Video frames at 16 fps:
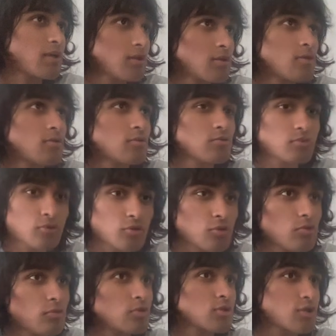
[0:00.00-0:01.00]
little
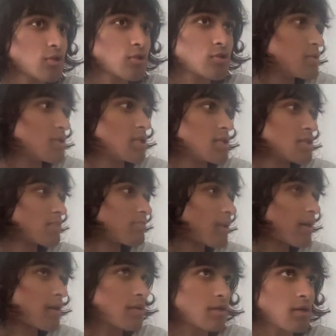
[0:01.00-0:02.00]
Google search, since I'm
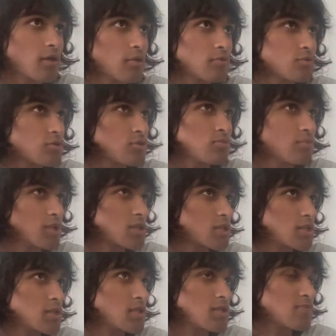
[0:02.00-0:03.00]
not going to go too much
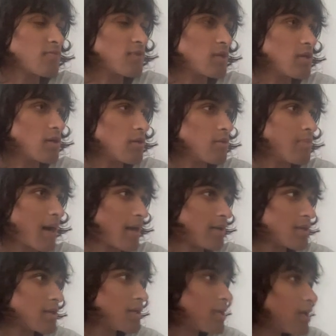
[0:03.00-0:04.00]
into this video about
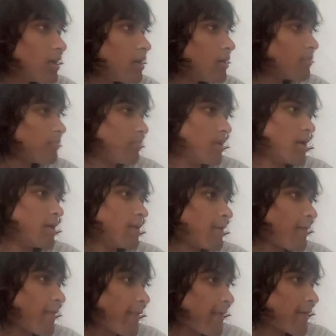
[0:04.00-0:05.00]
it.
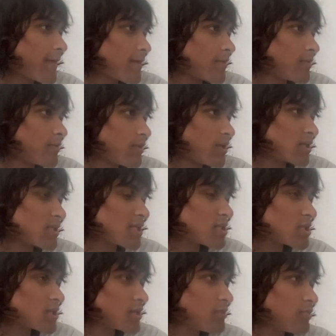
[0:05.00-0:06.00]
But
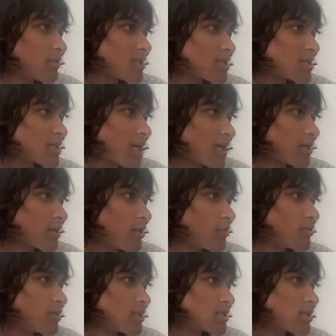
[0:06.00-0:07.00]
essentially what this line of
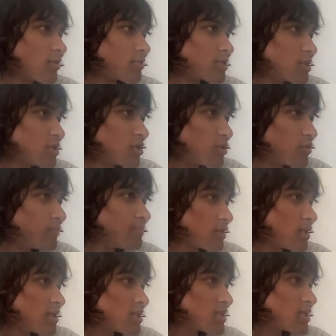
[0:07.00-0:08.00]
code is going to do,
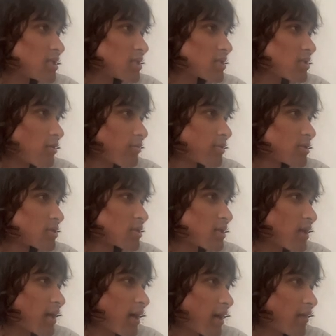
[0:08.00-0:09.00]
this is going to
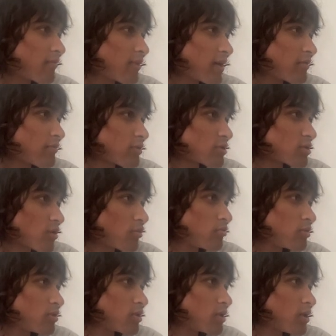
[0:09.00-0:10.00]
have a
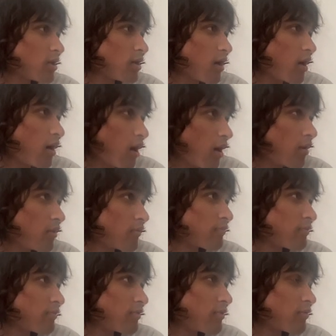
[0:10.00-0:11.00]
result
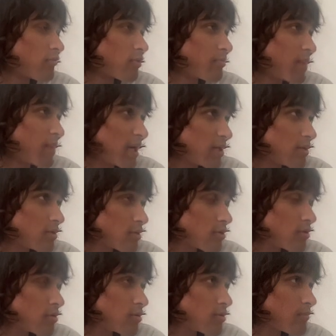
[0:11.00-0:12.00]
of the
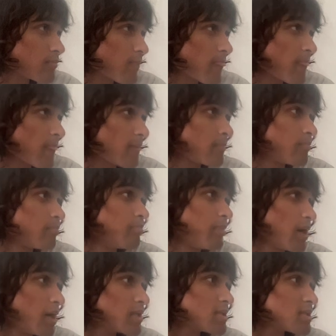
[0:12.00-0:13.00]
remainder,
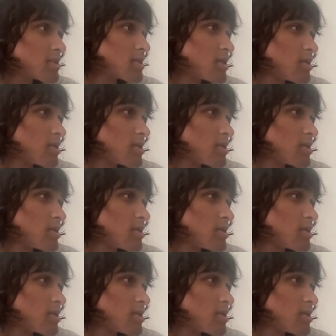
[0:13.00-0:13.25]
but